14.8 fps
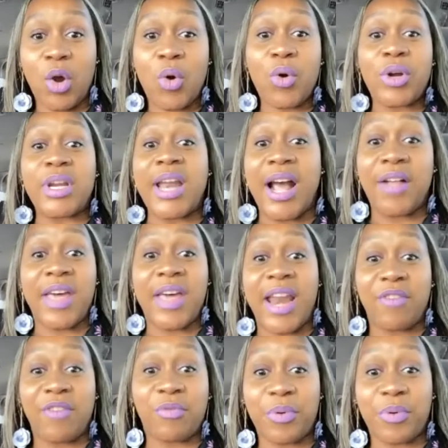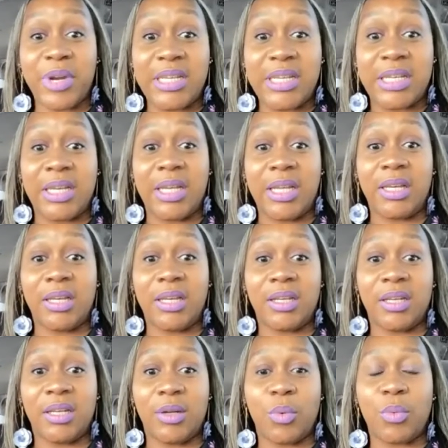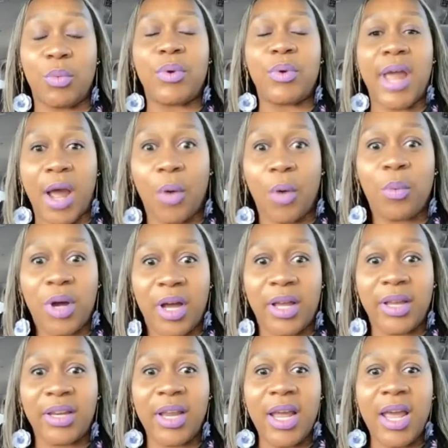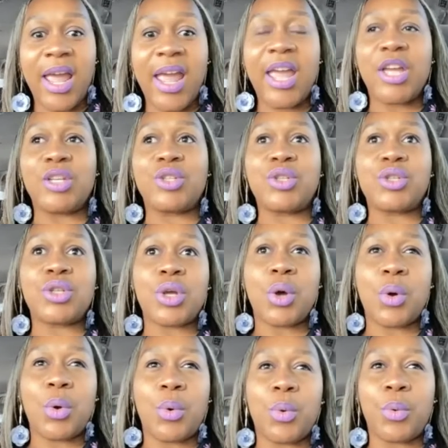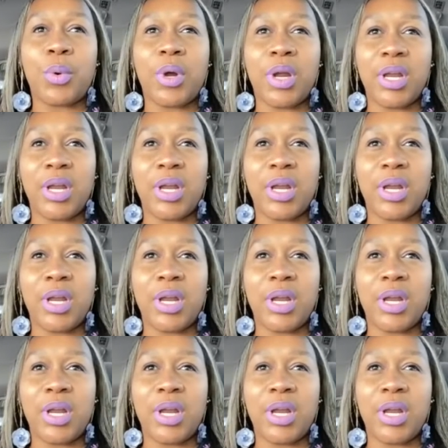Or now that I've written it, now what? And so